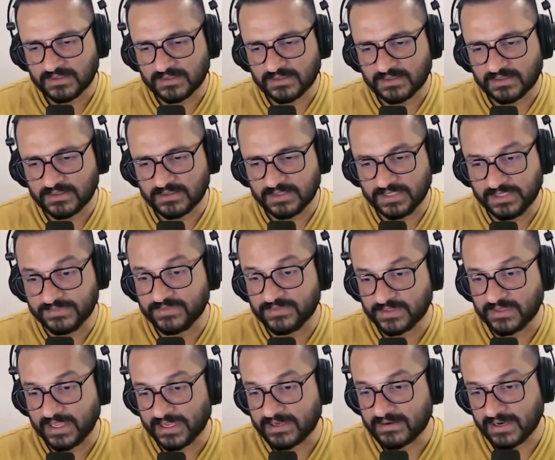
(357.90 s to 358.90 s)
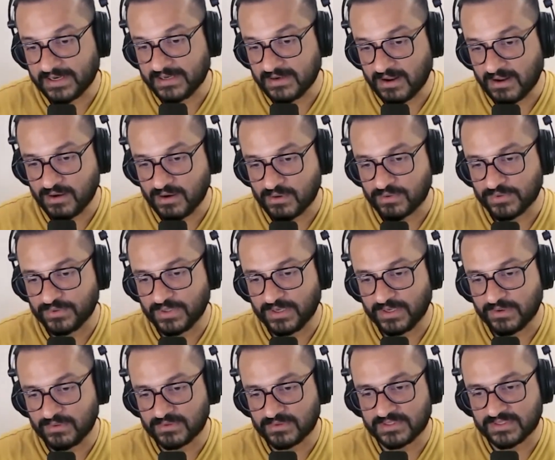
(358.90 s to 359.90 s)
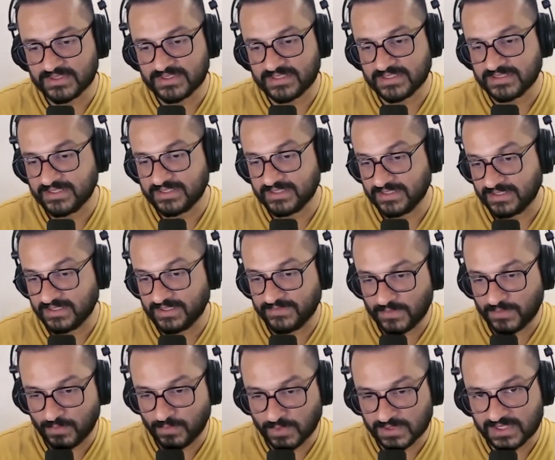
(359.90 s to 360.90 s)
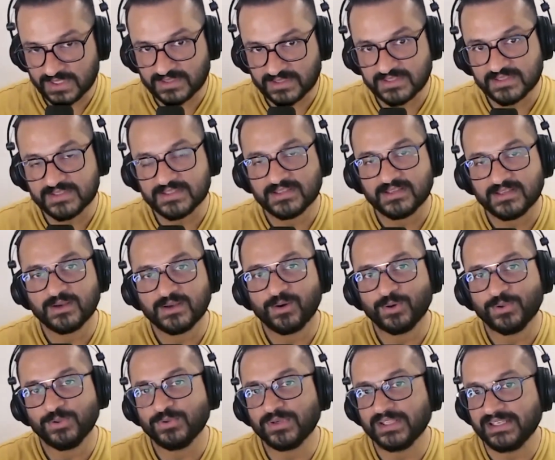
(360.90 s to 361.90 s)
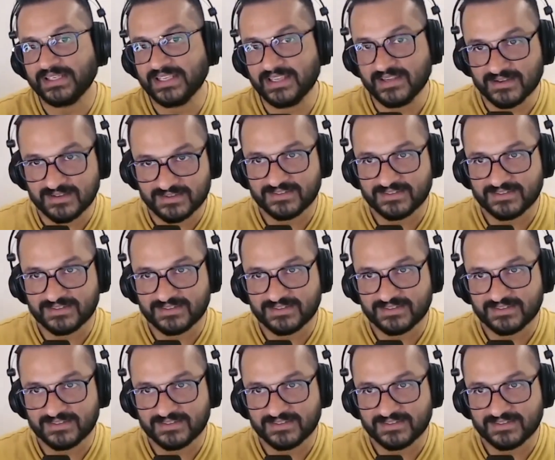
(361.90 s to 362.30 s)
even like right now, you can notice if you're watching this, or you can hear